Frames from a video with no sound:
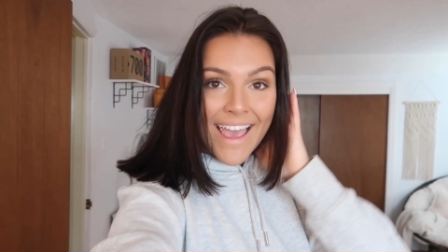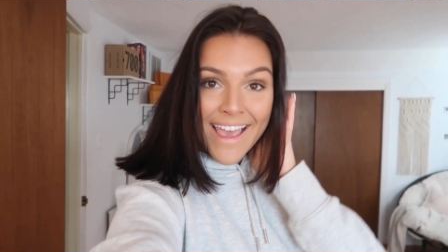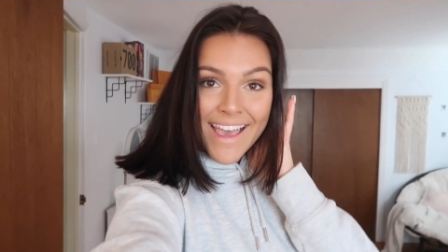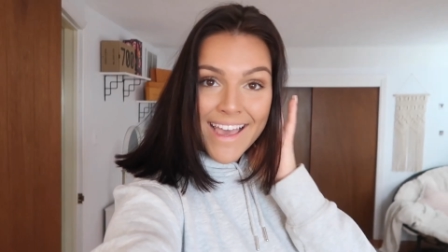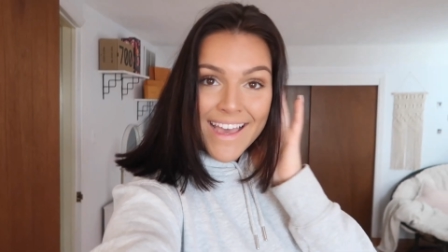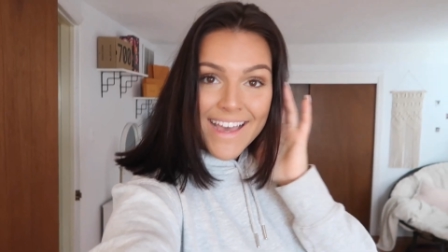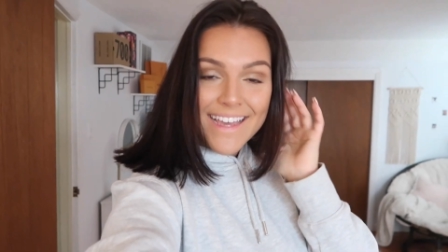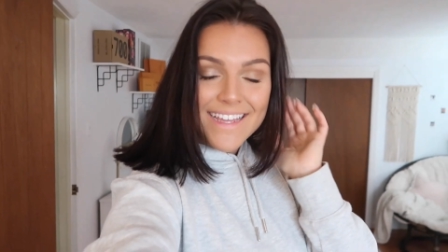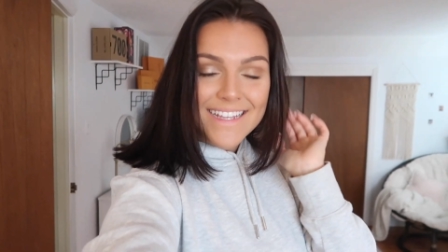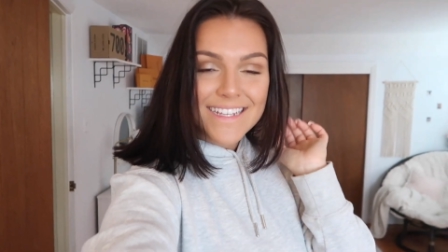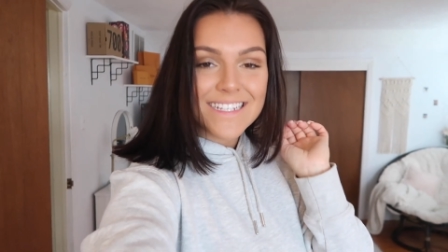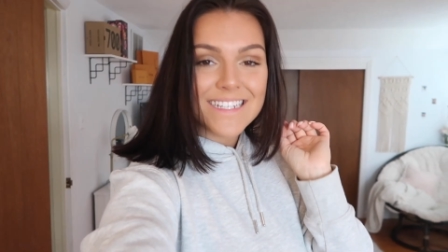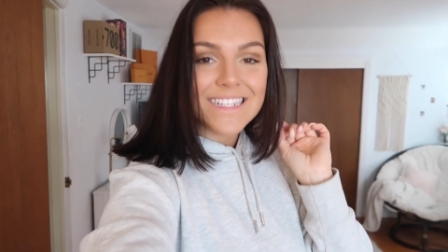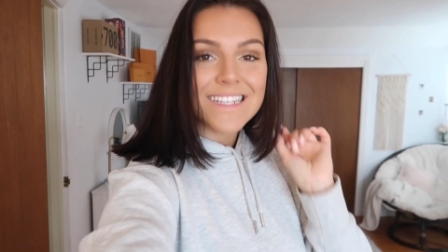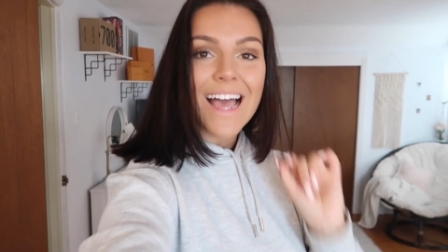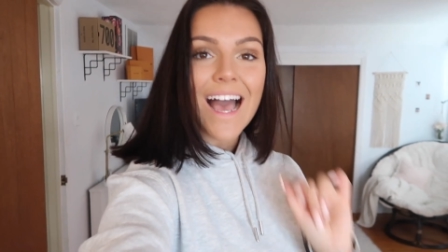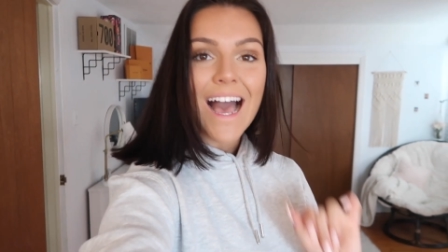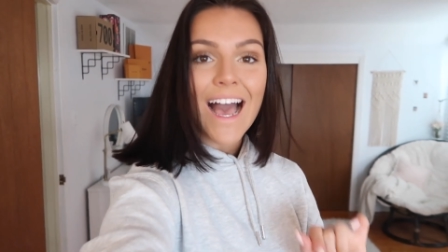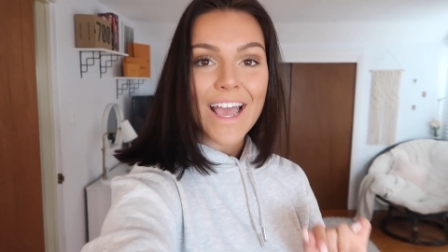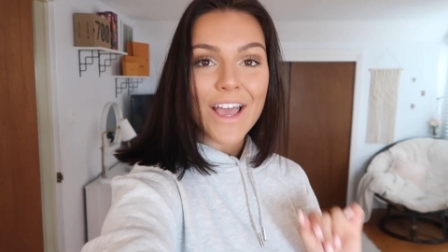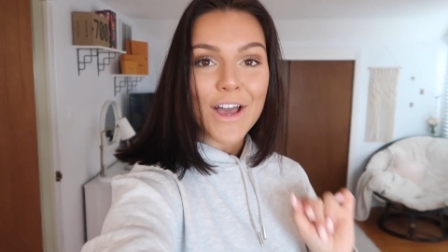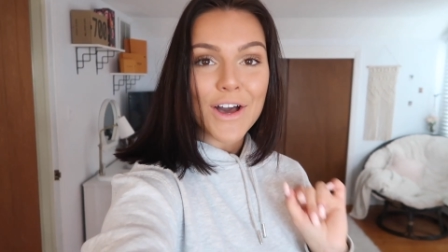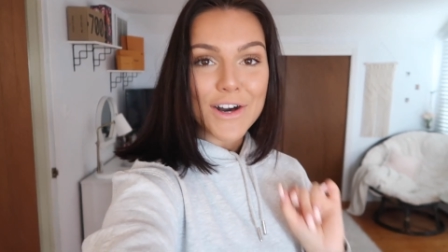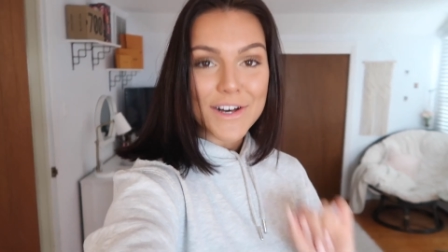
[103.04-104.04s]
And
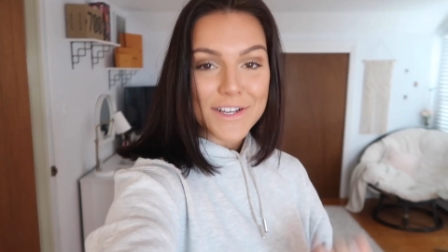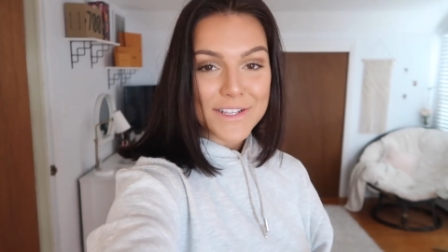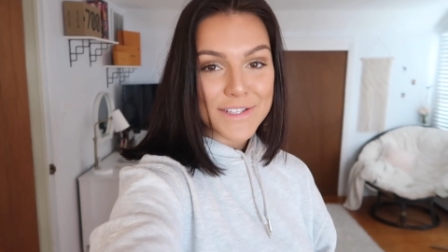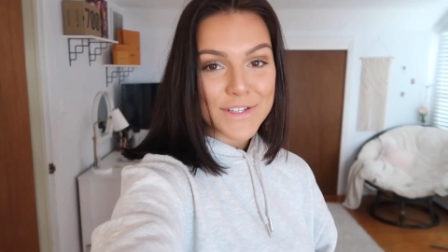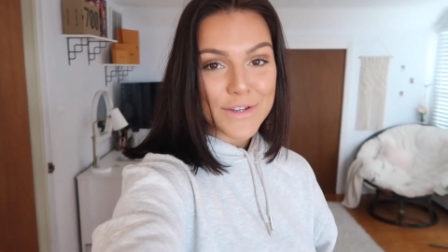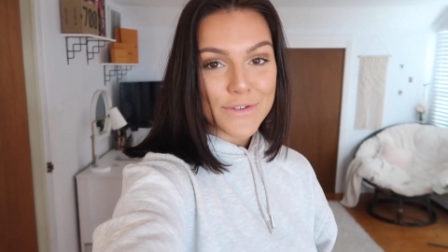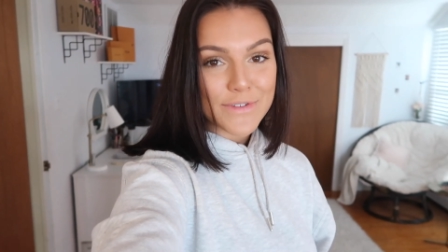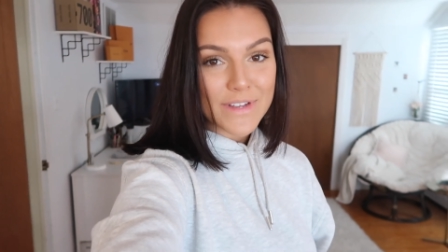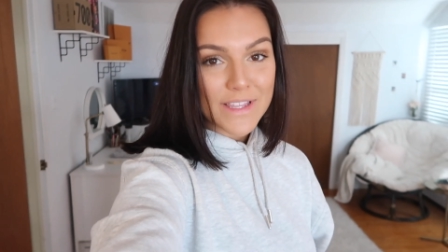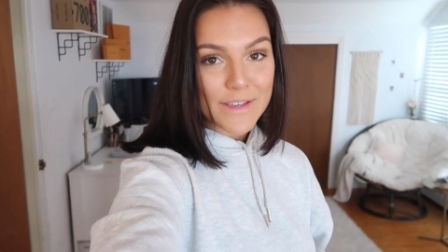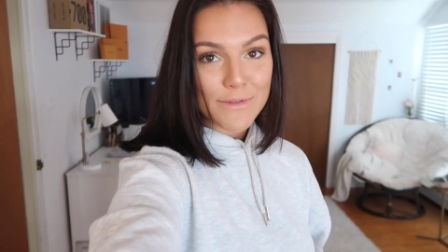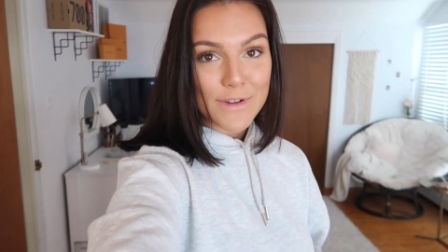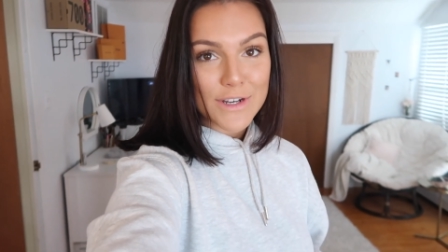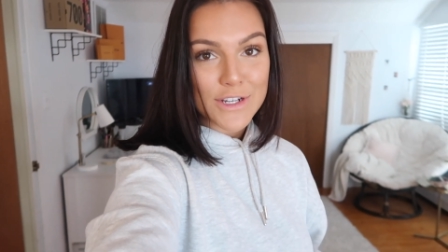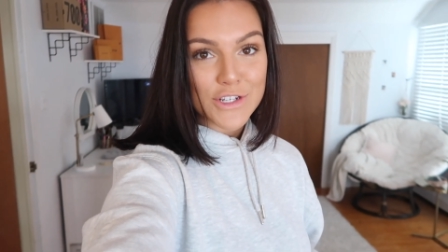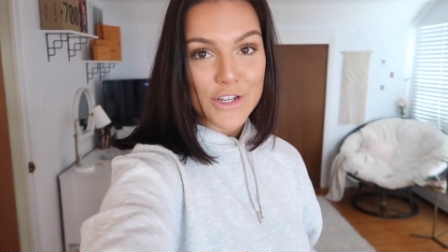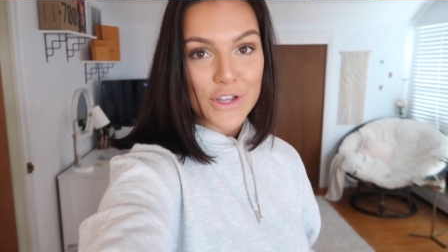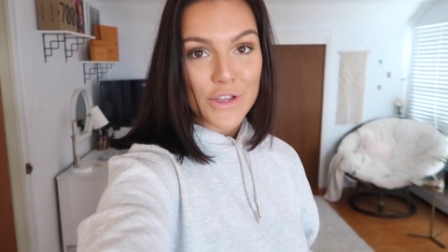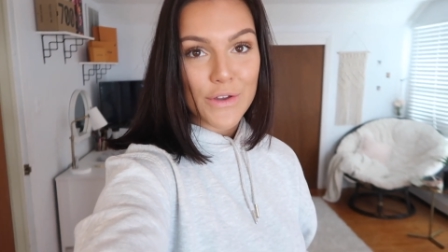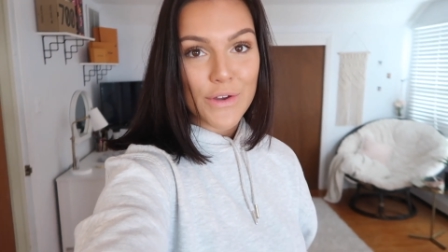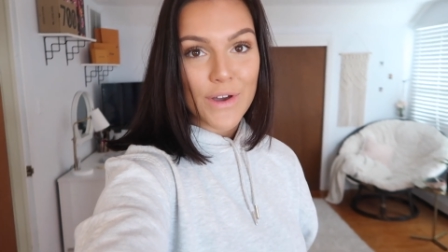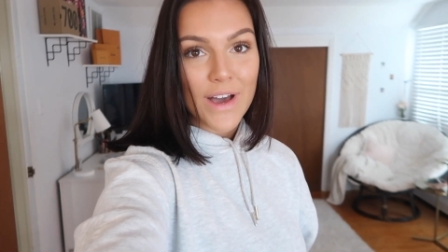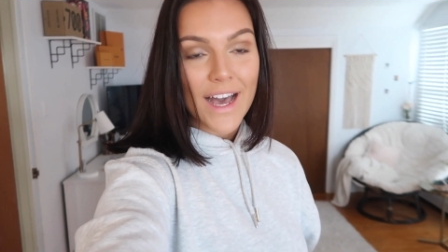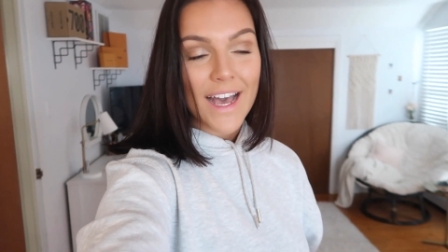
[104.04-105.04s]
I also really wanna
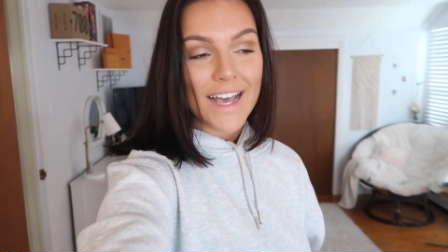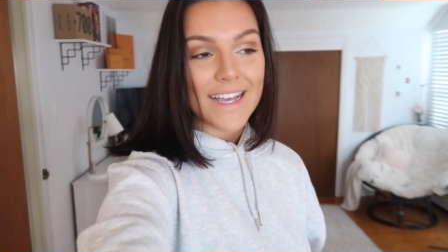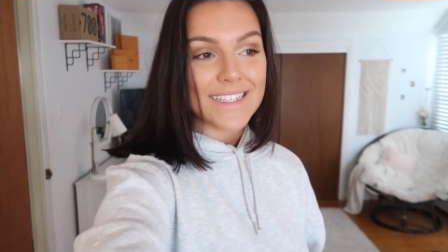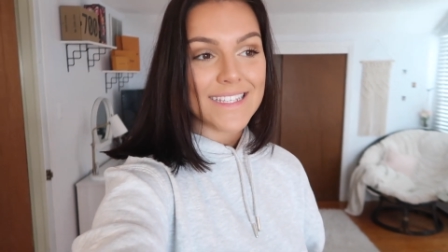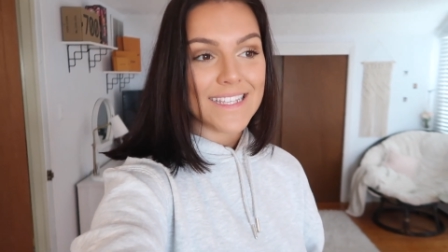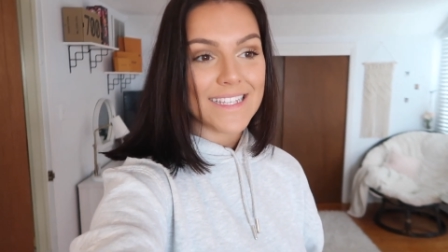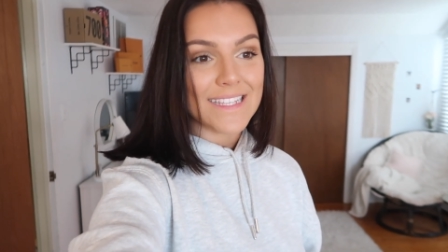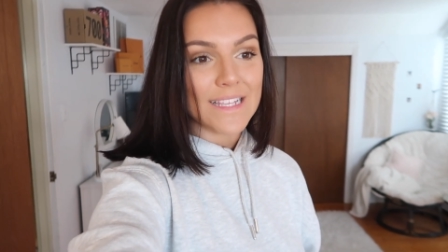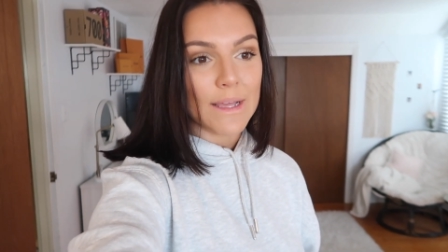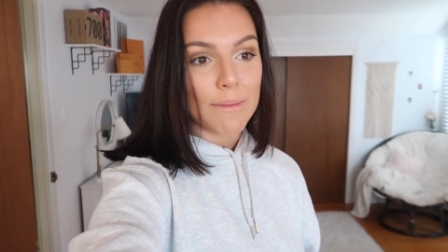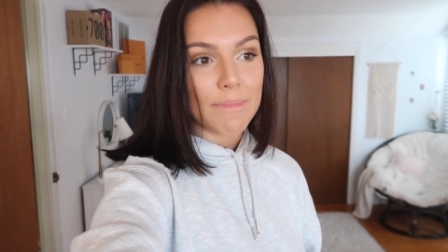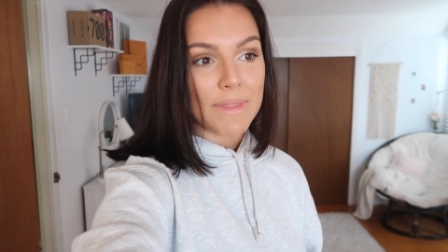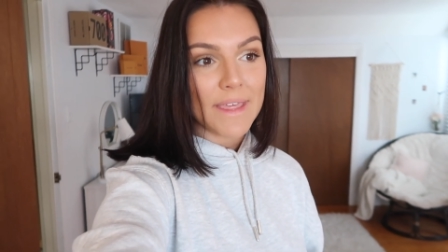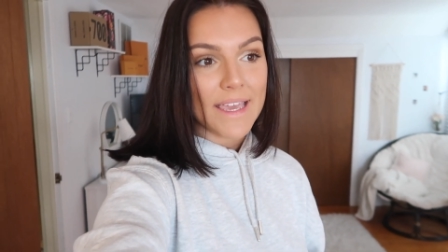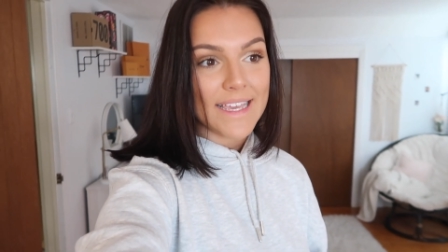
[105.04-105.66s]
show you guys some